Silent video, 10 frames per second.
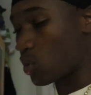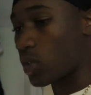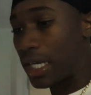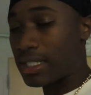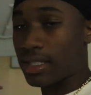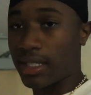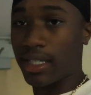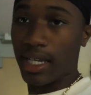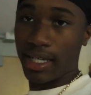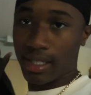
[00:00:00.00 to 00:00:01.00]
two classes of the
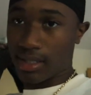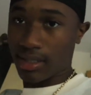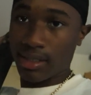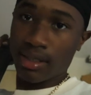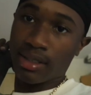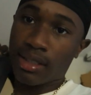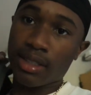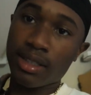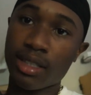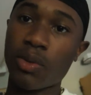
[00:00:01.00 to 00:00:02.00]
day.
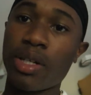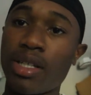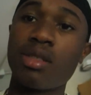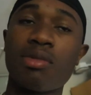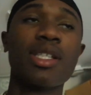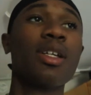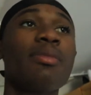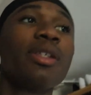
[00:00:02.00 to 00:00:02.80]
Then we got some club